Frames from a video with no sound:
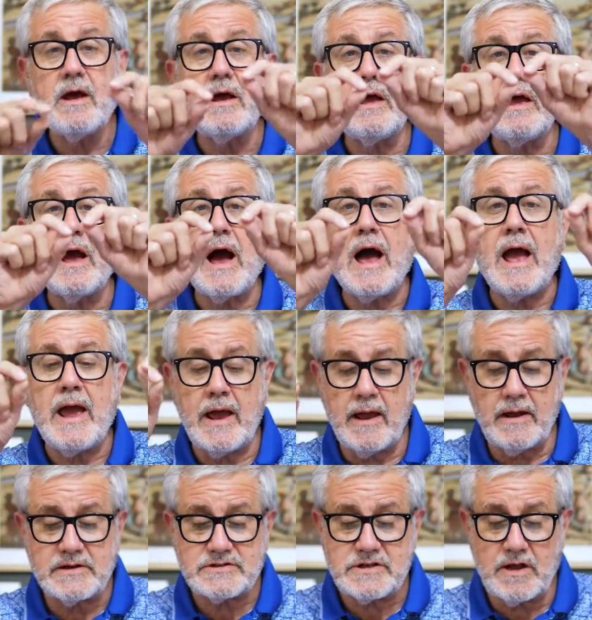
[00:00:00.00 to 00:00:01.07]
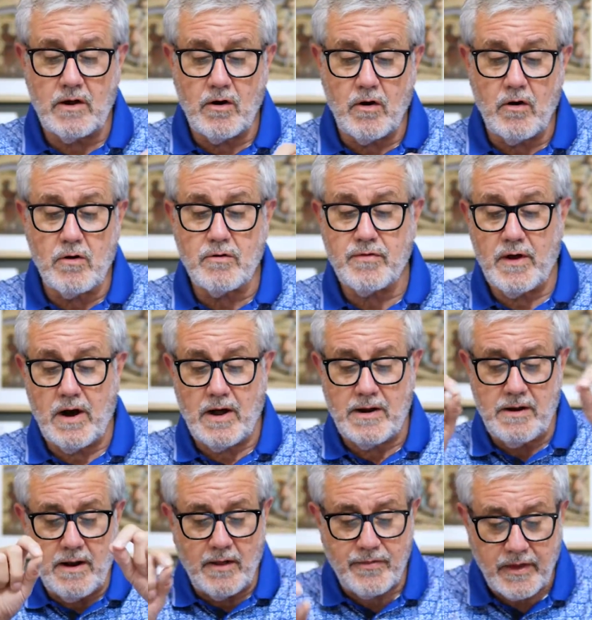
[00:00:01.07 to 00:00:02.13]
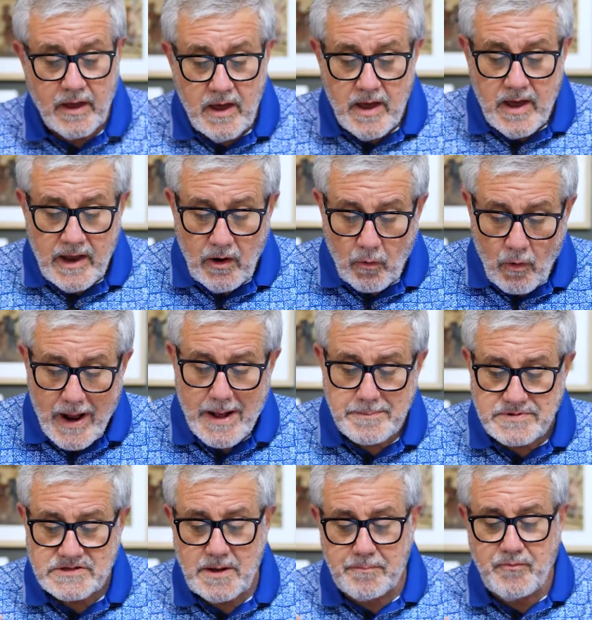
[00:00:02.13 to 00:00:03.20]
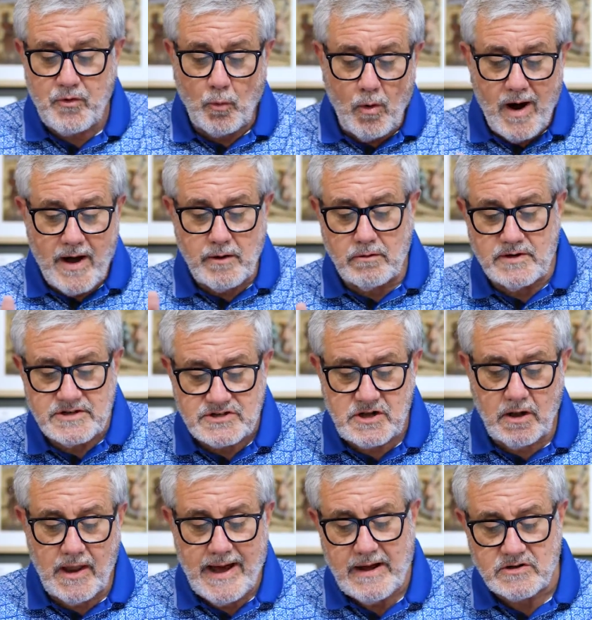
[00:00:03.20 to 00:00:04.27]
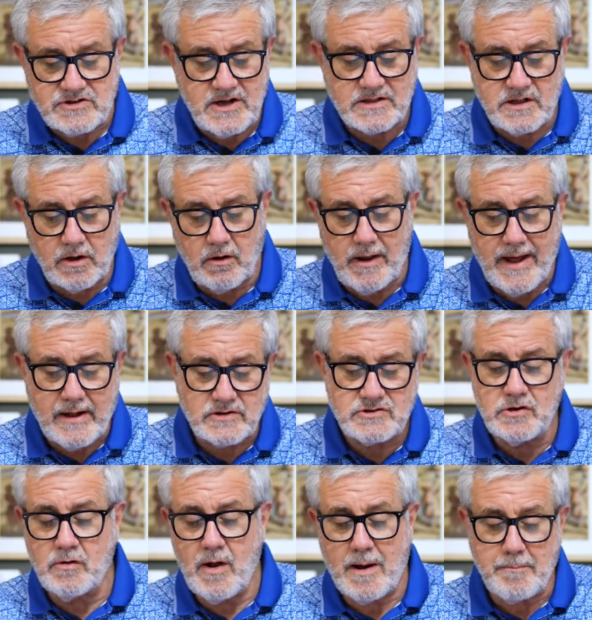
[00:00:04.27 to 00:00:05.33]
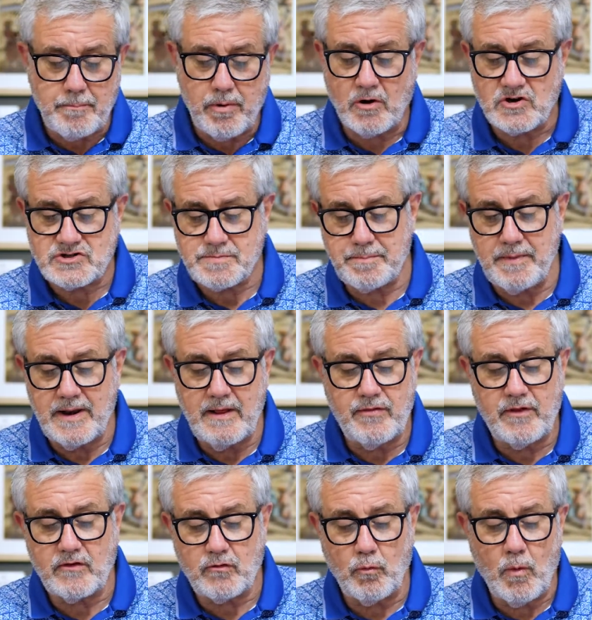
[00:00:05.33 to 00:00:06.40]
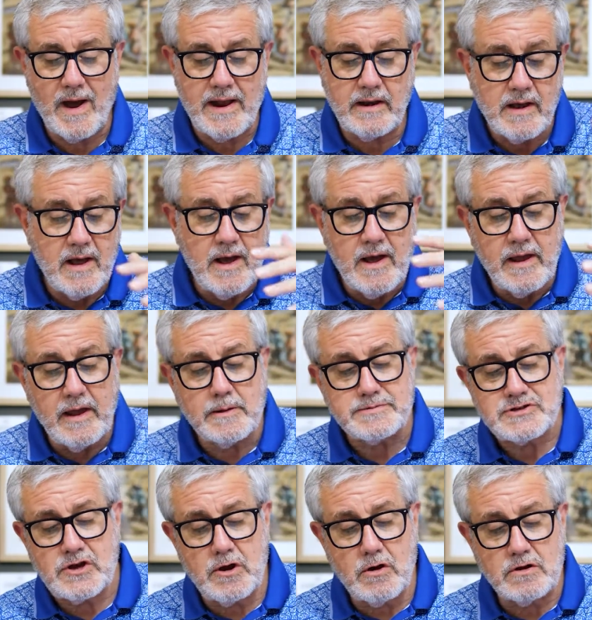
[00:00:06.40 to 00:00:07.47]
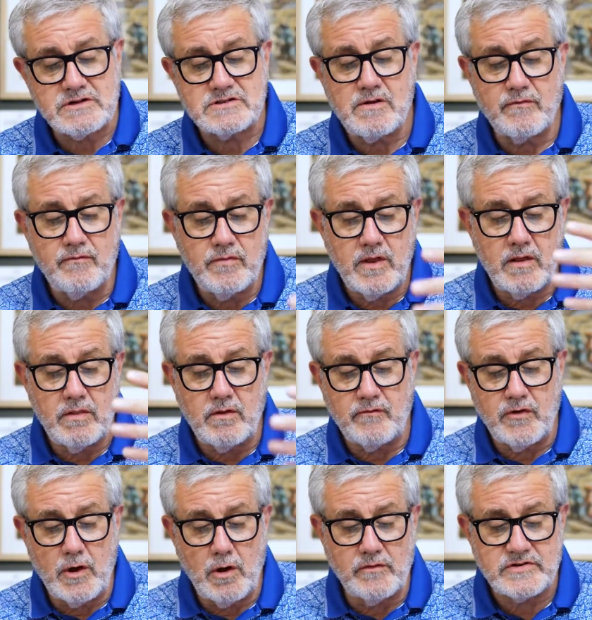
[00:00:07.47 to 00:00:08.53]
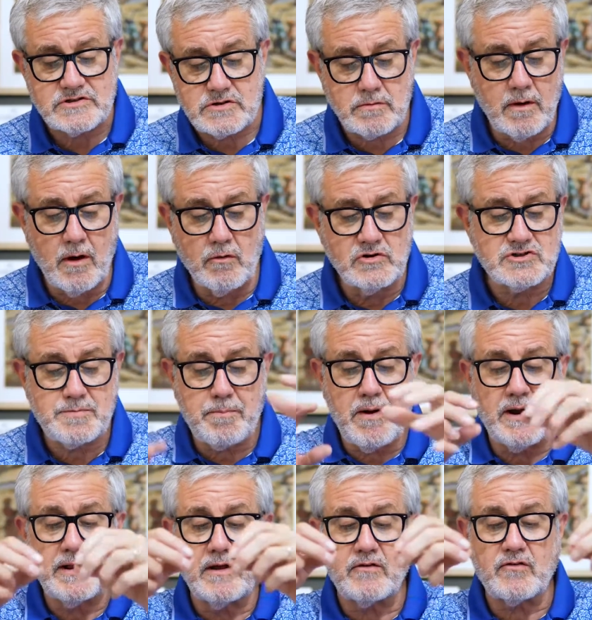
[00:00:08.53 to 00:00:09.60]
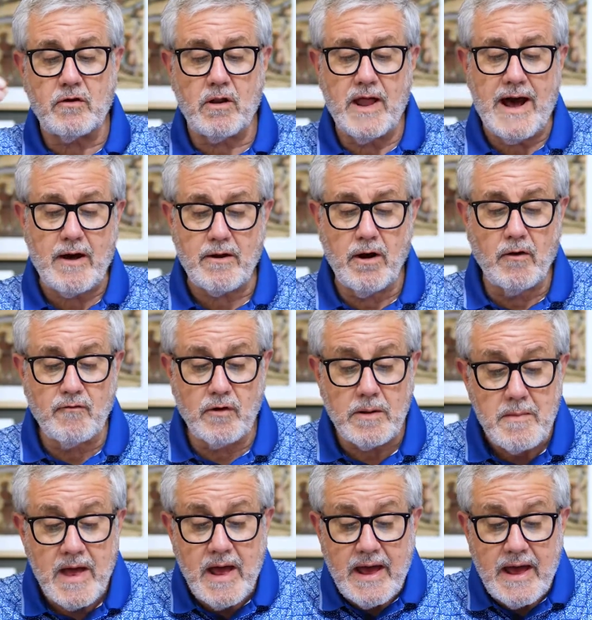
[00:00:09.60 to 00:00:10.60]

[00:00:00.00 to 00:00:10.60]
He hangs the earth on nothing. He wraps up the water in his clouds, yet the clouds do not burst beneath its weight. He obscures the view of his throne, spreading his cloud over it.